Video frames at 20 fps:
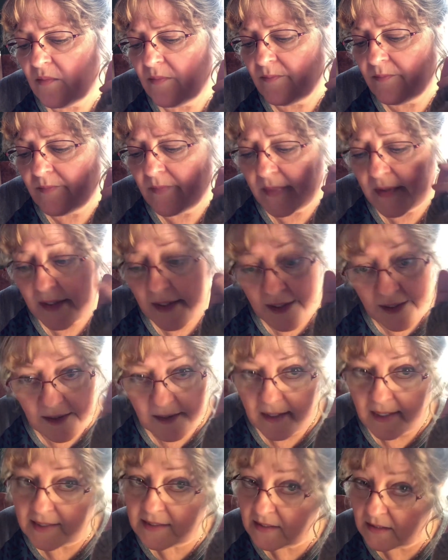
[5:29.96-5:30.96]
many
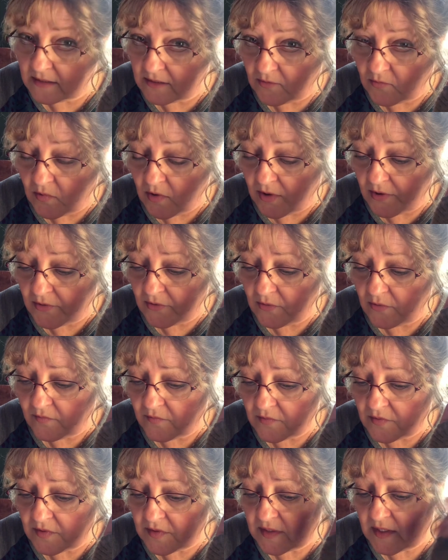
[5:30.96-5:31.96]
glasses of water
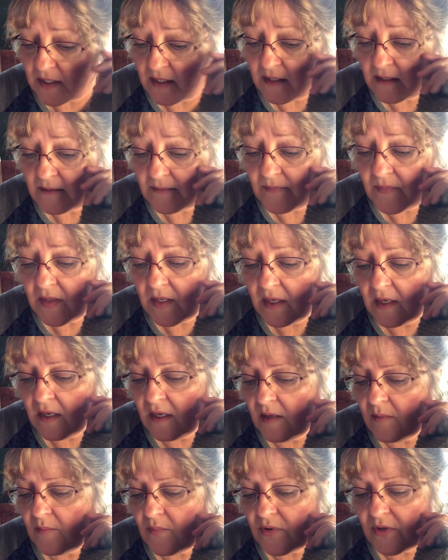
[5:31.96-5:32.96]
over his head,
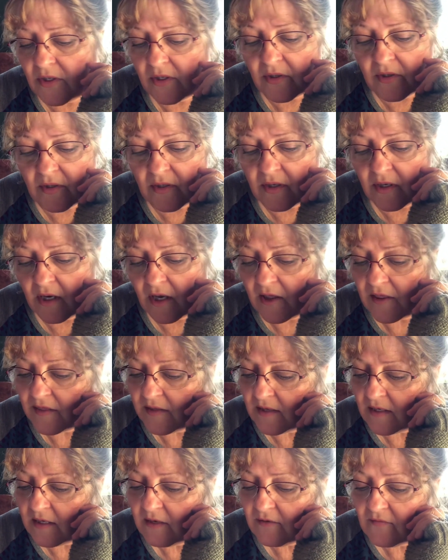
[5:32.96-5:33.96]
but he could not
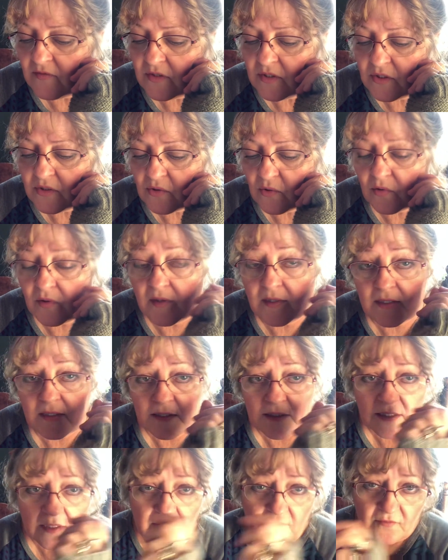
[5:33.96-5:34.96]
think of a story to
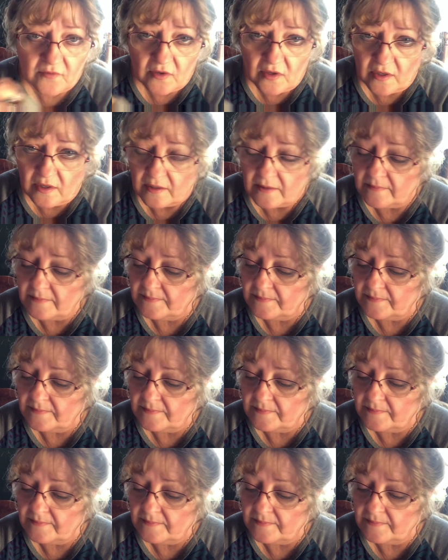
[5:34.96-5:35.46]
tell Frog.